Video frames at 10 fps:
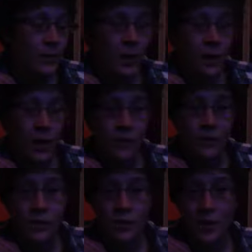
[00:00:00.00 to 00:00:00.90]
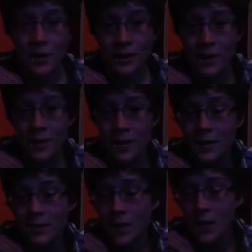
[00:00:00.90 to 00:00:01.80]
a lot of social
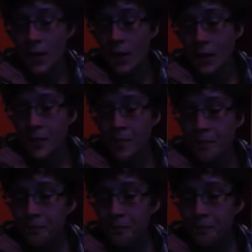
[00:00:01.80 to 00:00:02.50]
anxiety. Um,